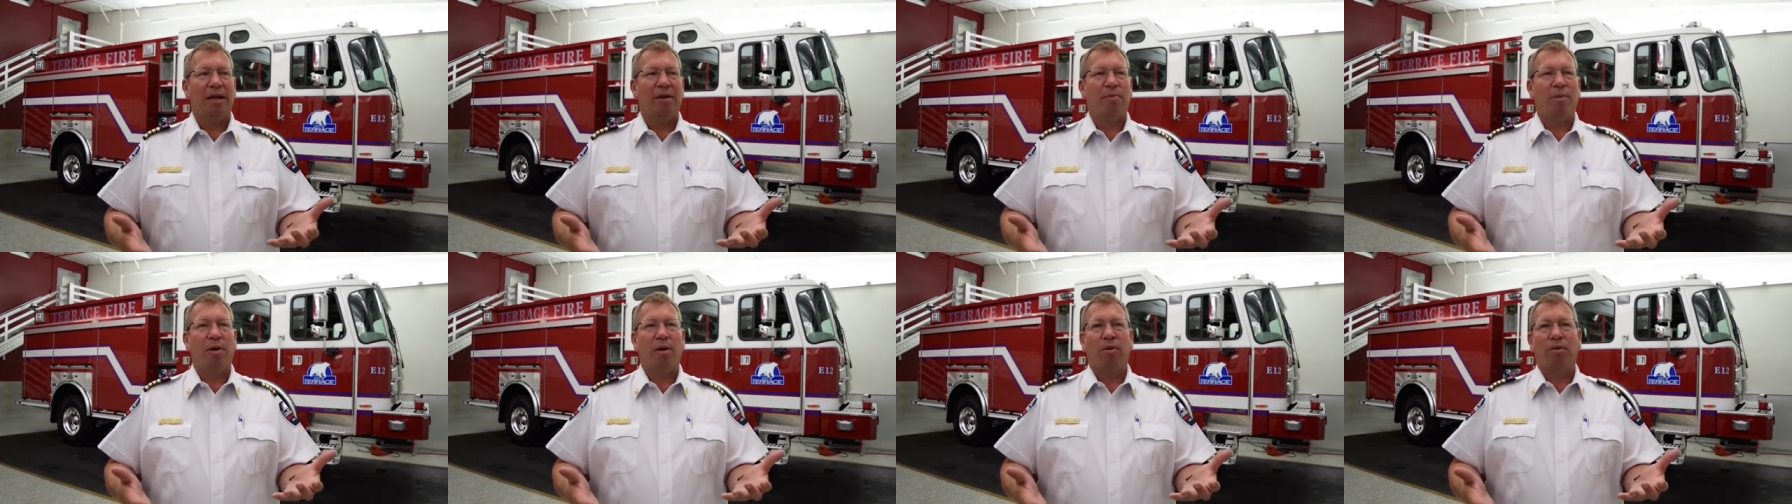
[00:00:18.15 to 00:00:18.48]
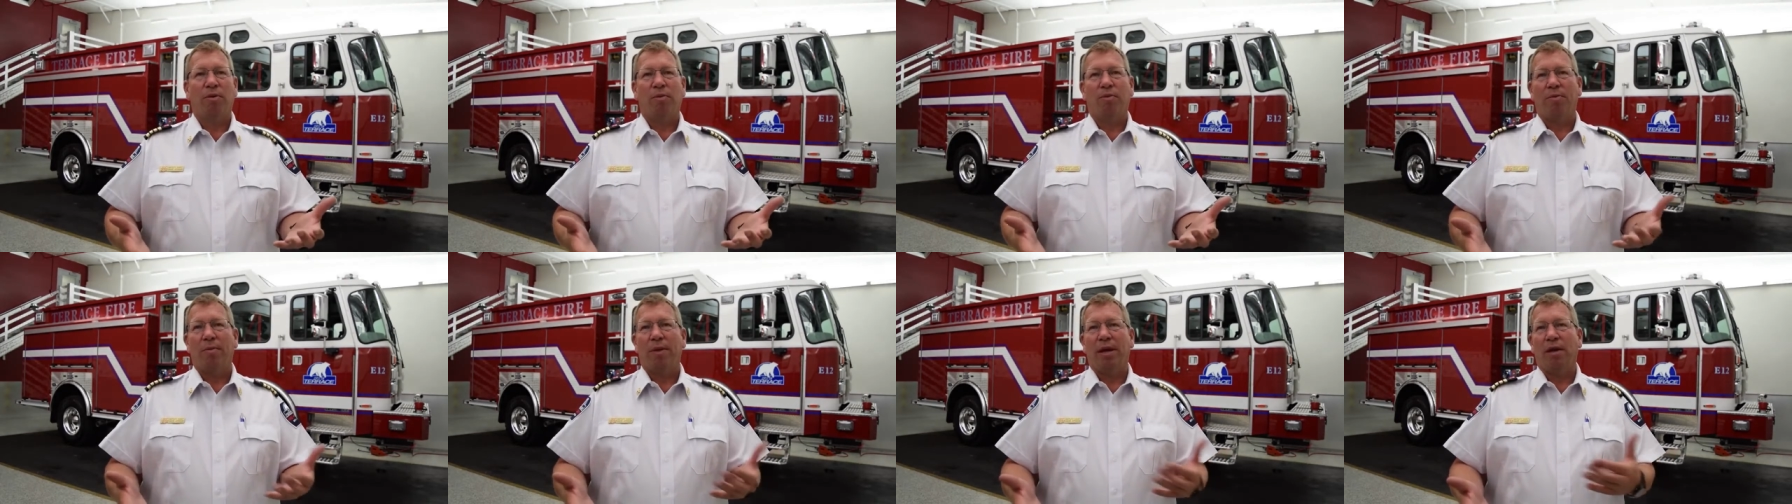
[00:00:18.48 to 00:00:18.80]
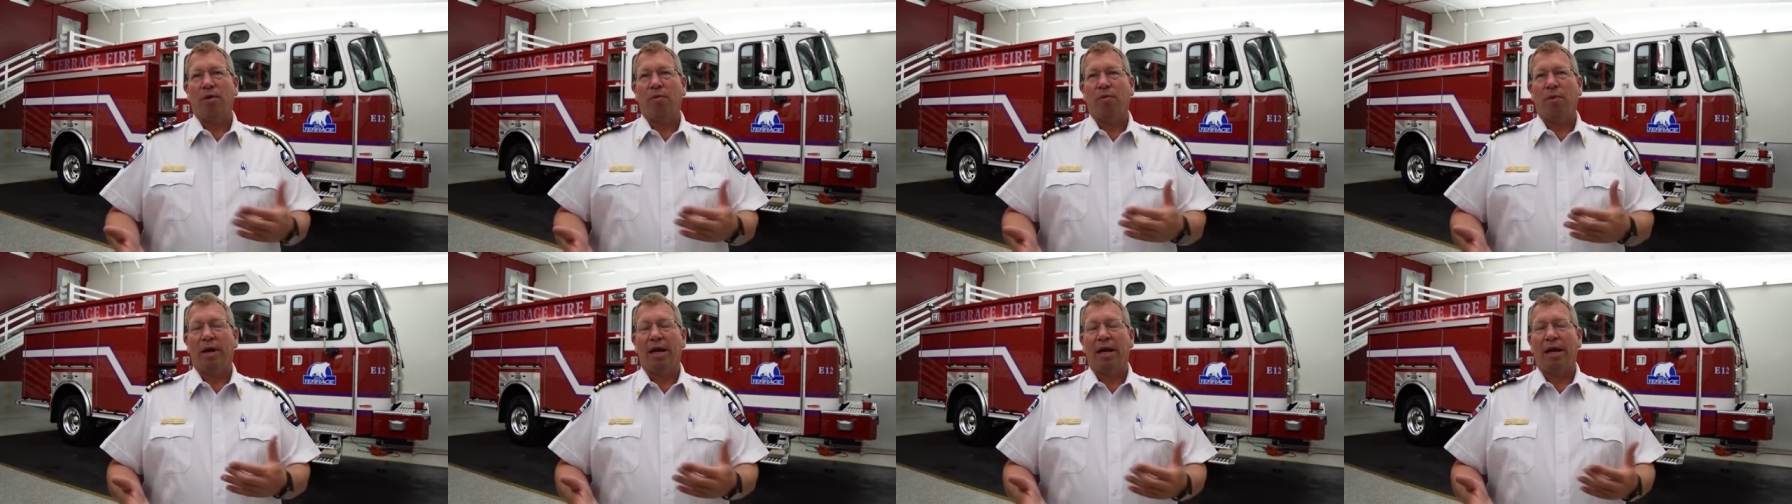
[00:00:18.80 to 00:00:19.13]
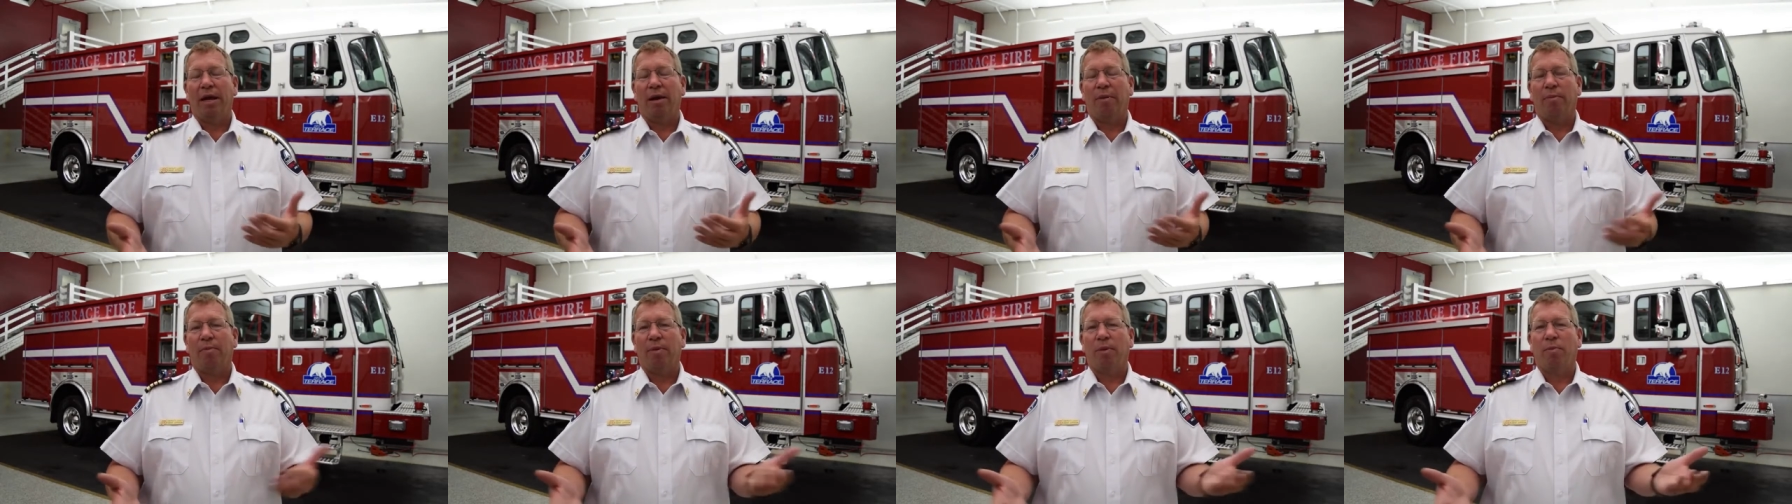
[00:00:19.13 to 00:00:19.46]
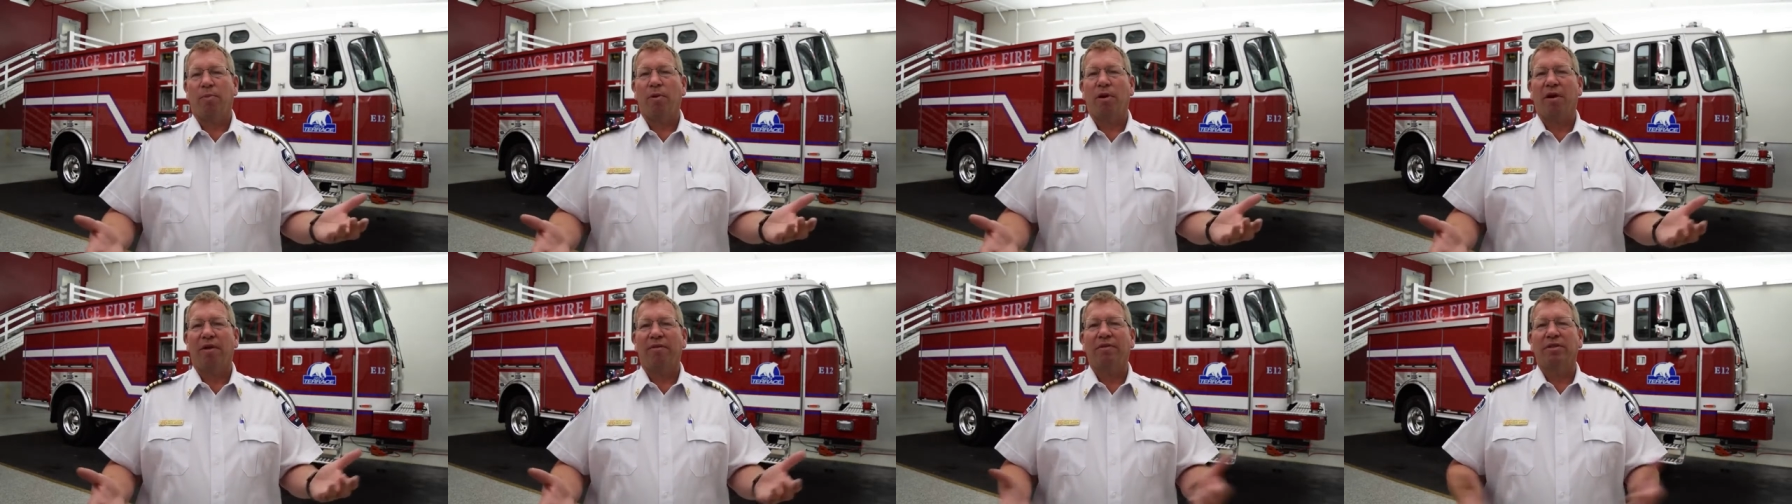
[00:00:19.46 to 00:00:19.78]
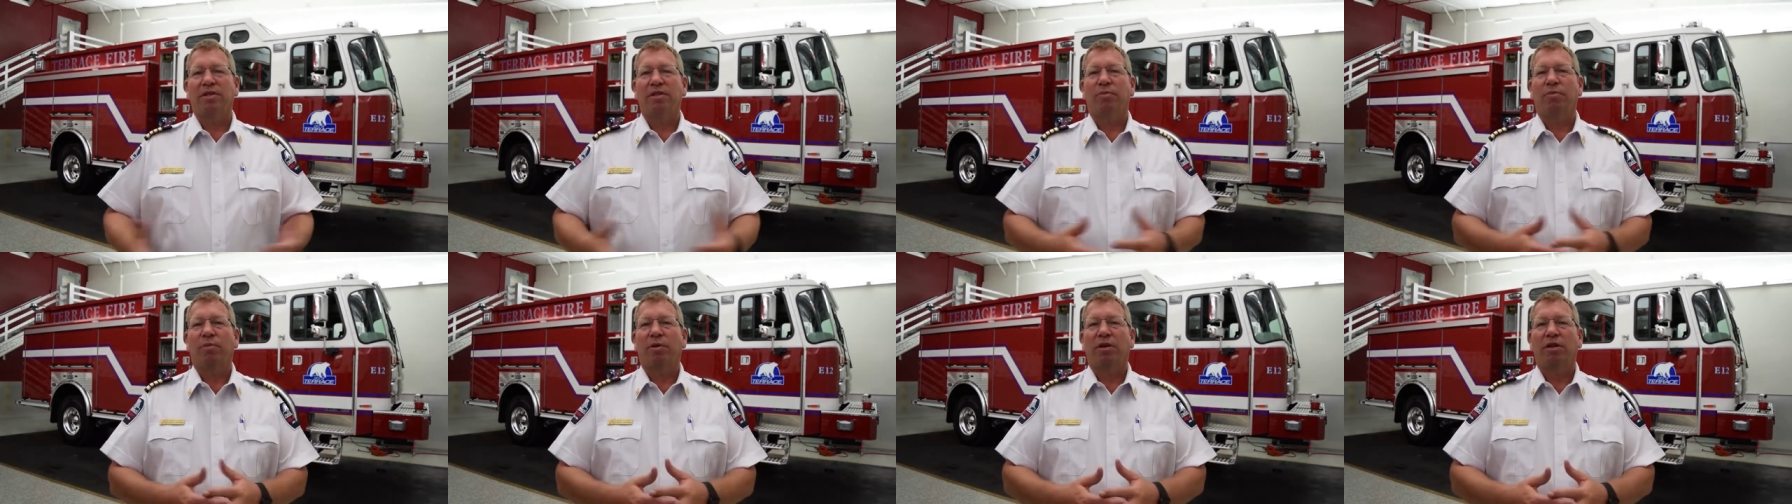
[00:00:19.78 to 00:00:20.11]
about midway up the
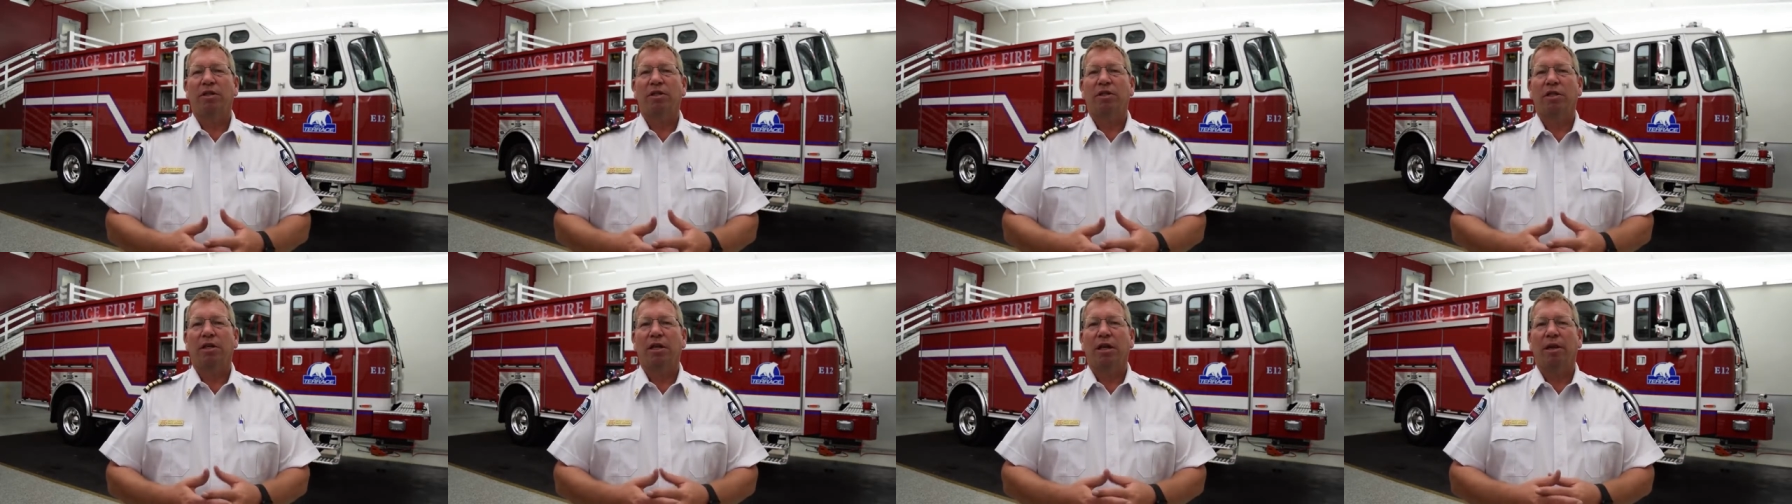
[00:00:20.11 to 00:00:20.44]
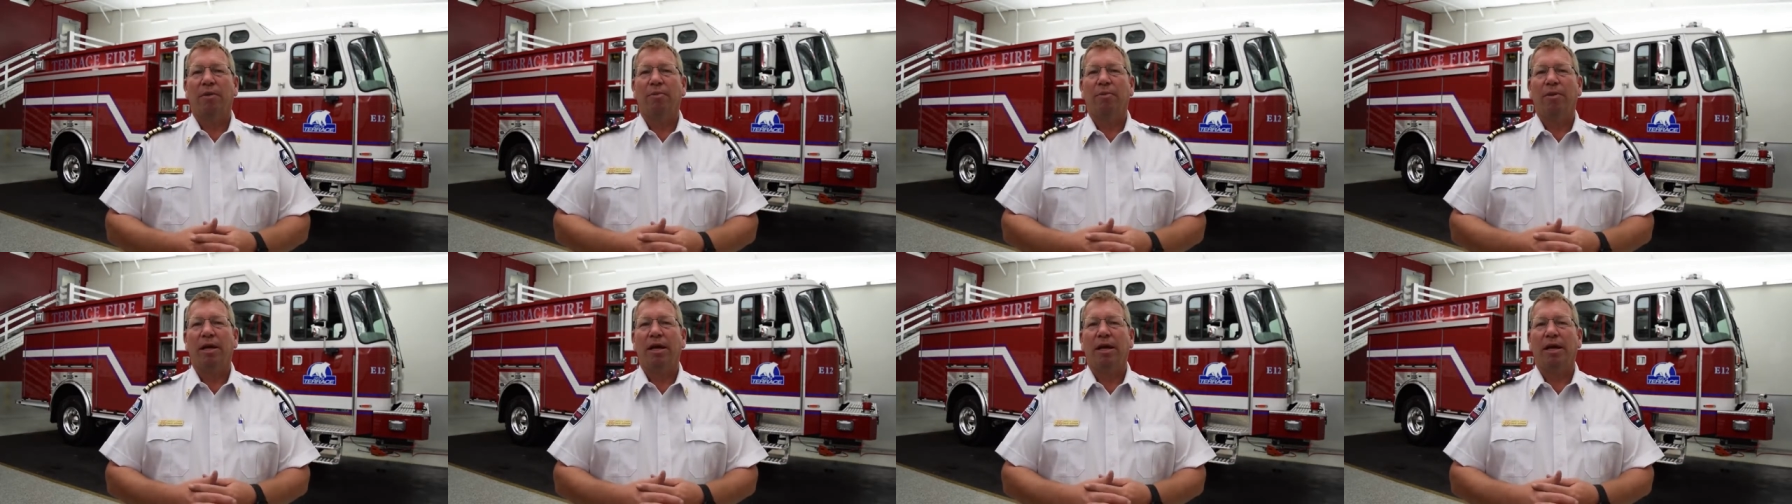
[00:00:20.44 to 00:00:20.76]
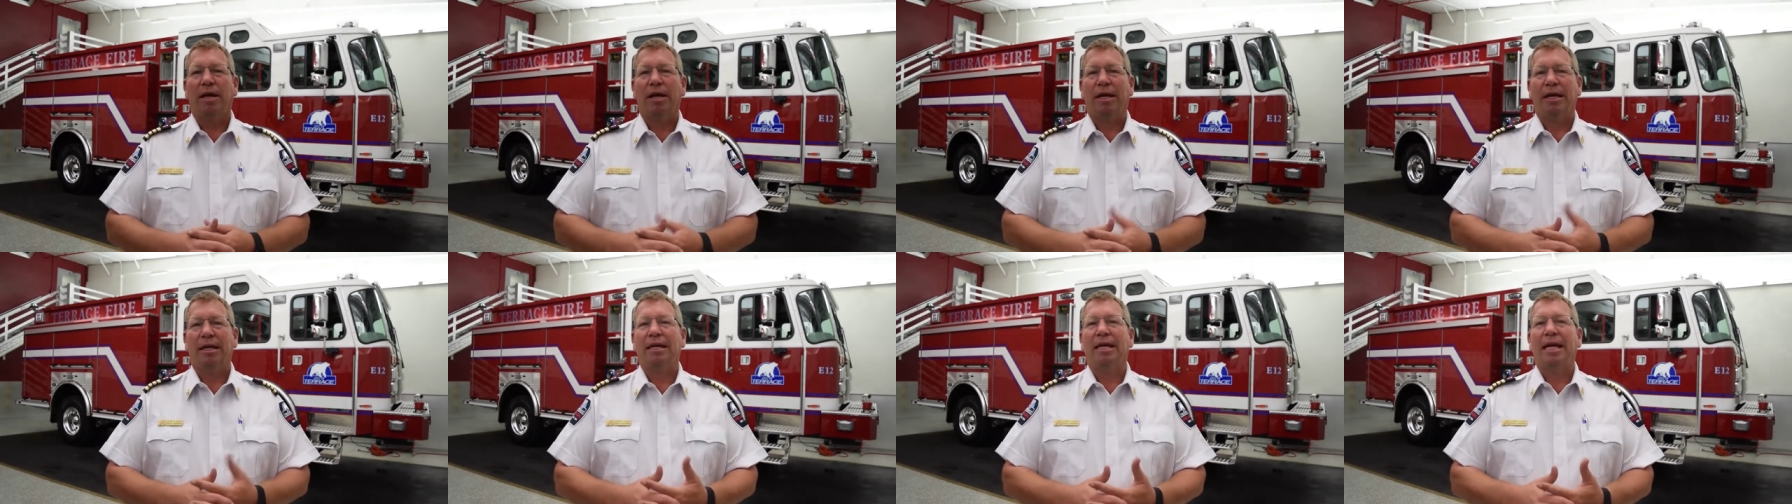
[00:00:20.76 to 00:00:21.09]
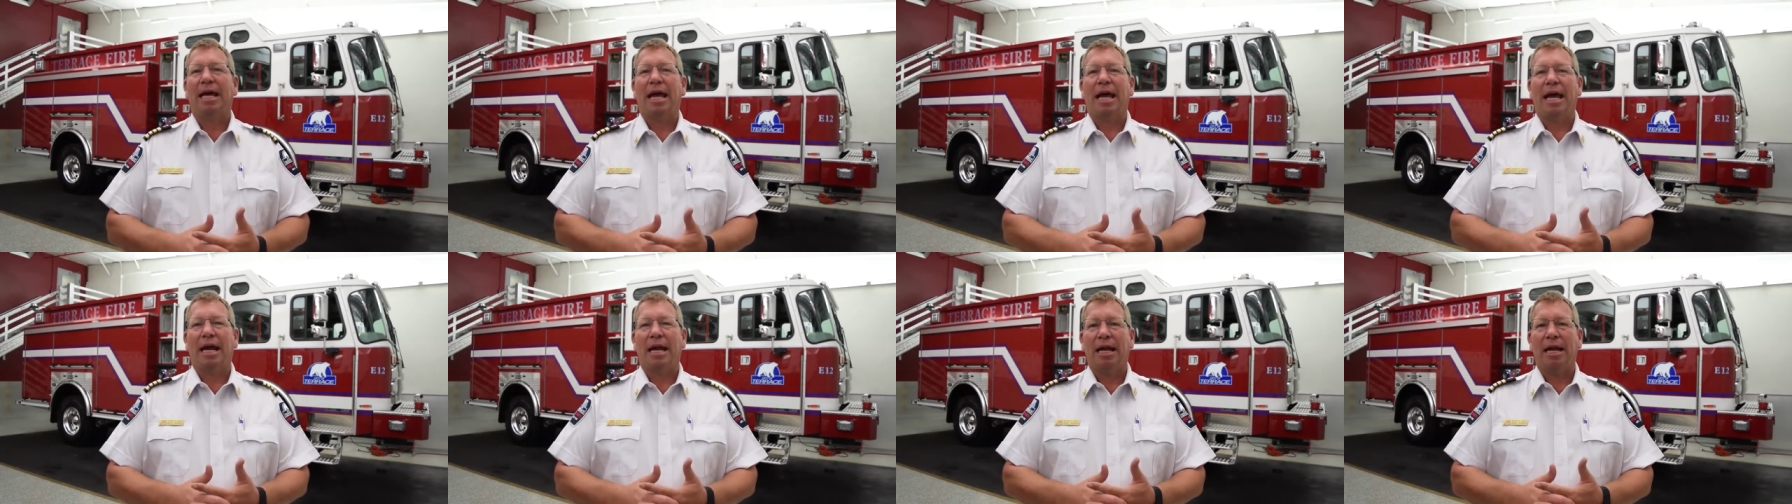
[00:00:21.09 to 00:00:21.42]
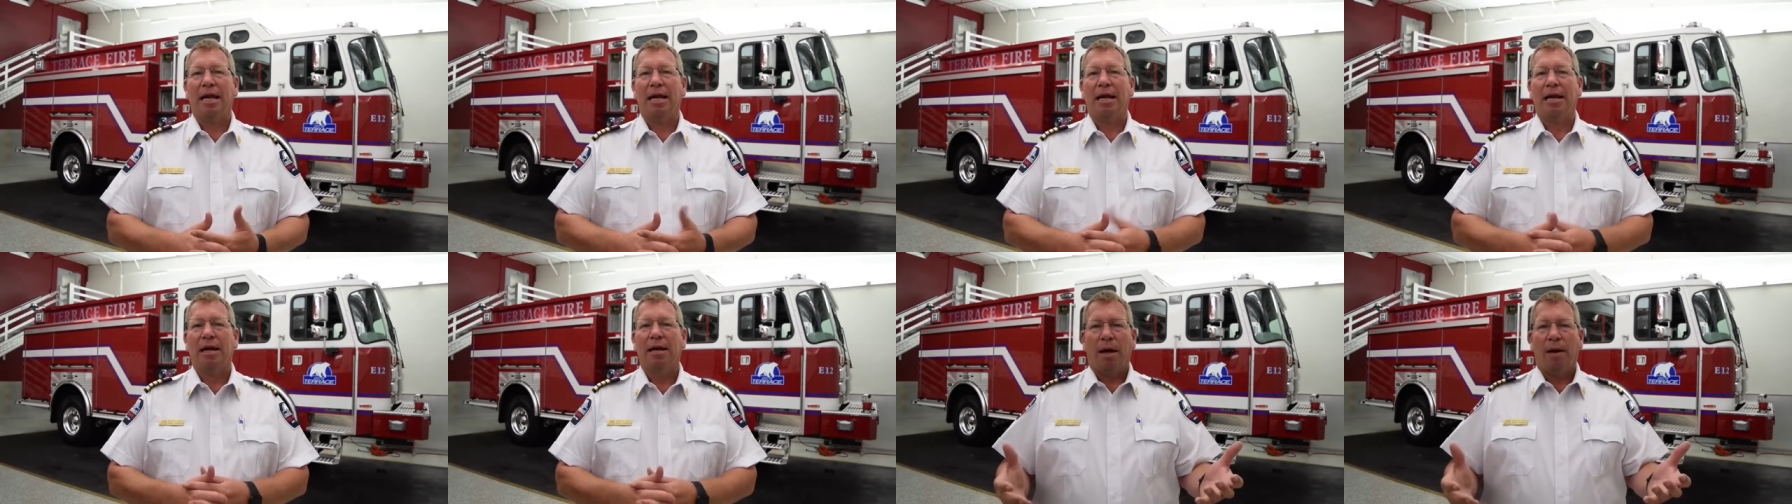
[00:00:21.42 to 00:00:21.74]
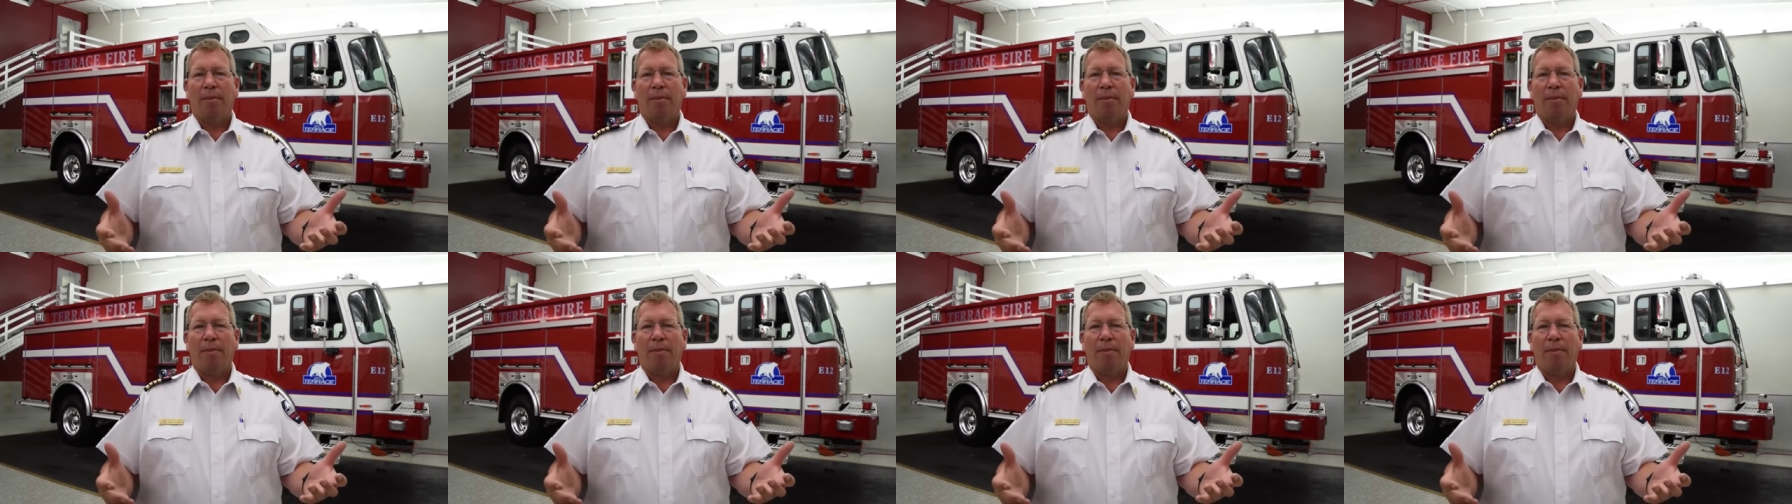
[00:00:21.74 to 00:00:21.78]
province of British Columbia in Canada.